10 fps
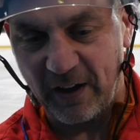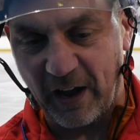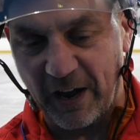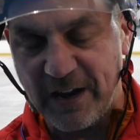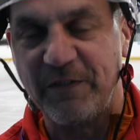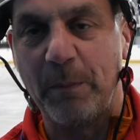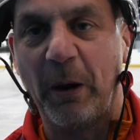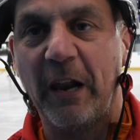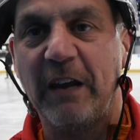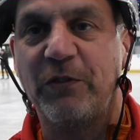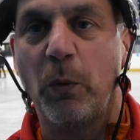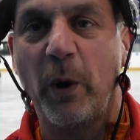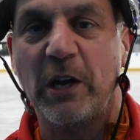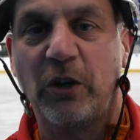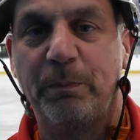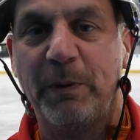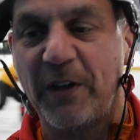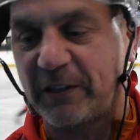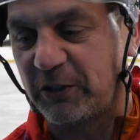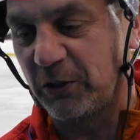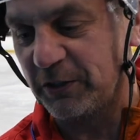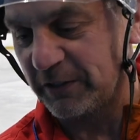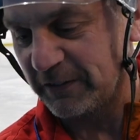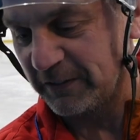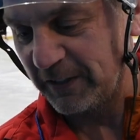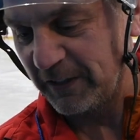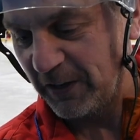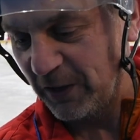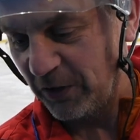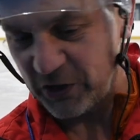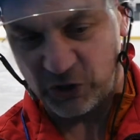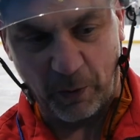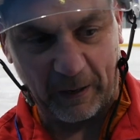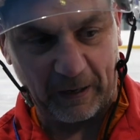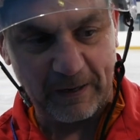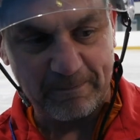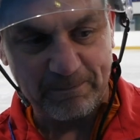believed that we could be that good this quickly.